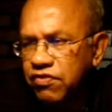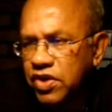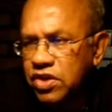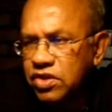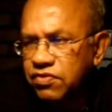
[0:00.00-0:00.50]

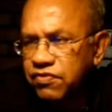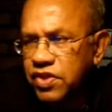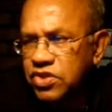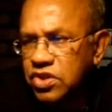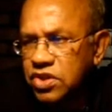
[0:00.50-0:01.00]

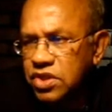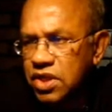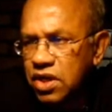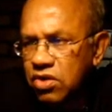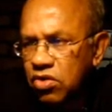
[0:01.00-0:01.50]
features
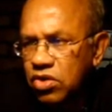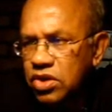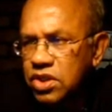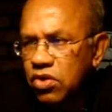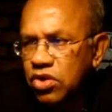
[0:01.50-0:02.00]
there.
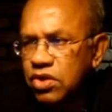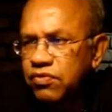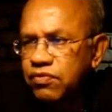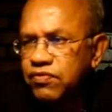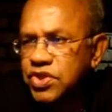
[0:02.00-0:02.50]
On the
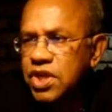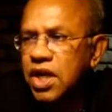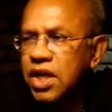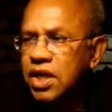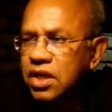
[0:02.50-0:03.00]

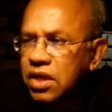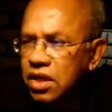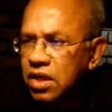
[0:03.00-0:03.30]
ceiling,